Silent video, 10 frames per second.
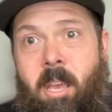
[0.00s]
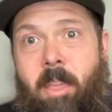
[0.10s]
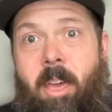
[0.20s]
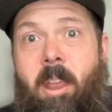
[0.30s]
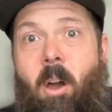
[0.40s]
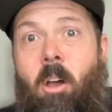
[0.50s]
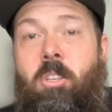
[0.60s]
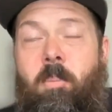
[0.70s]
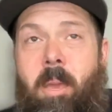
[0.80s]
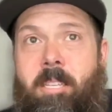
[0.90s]
And then it
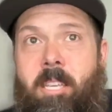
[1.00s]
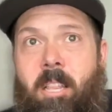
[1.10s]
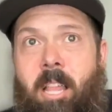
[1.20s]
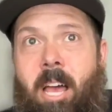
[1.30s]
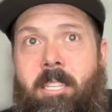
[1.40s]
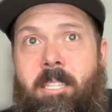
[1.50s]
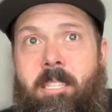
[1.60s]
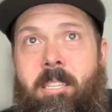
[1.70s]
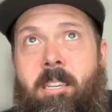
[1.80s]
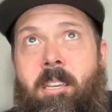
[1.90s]
also makes it less